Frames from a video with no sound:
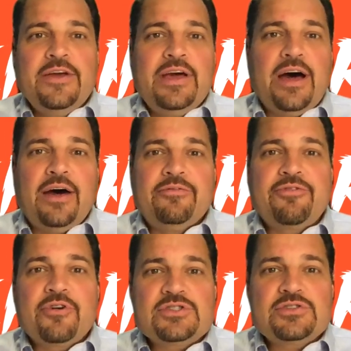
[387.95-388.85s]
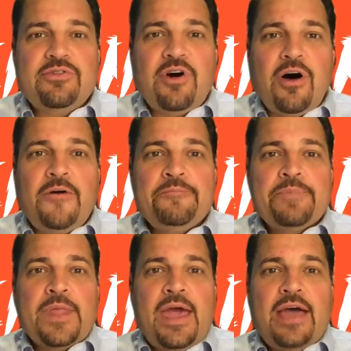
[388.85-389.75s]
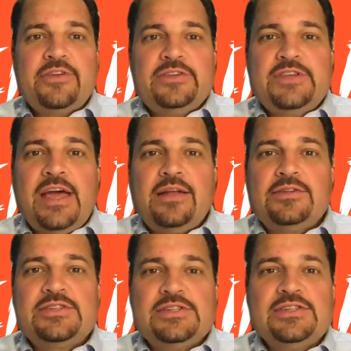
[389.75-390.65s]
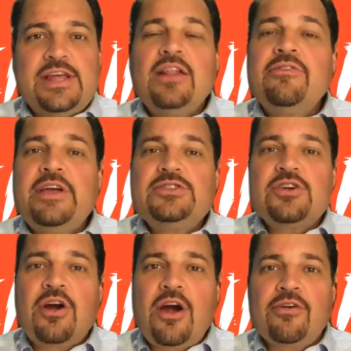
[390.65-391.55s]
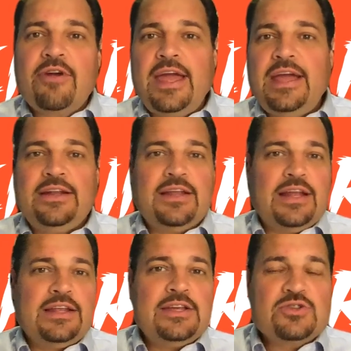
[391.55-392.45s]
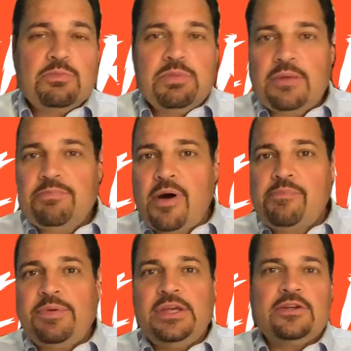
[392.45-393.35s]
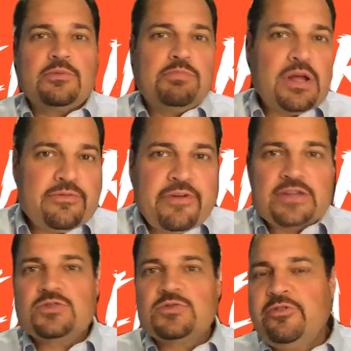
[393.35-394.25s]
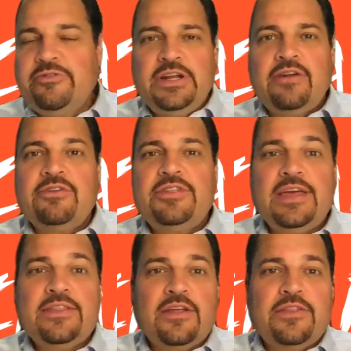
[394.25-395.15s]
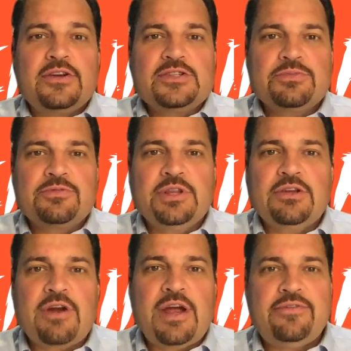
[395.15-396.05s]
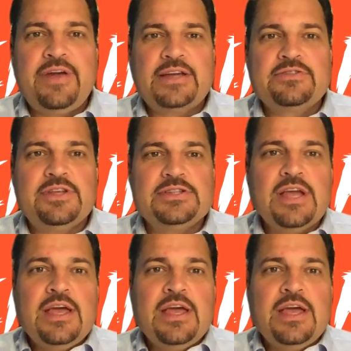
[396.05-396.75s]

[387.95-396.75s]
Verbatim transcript: Uh, first of all, as I said, since it elevates your heart rate and, and gets your blood pumping, and your blood vessels moving and everything, there, there are some really great effects of this.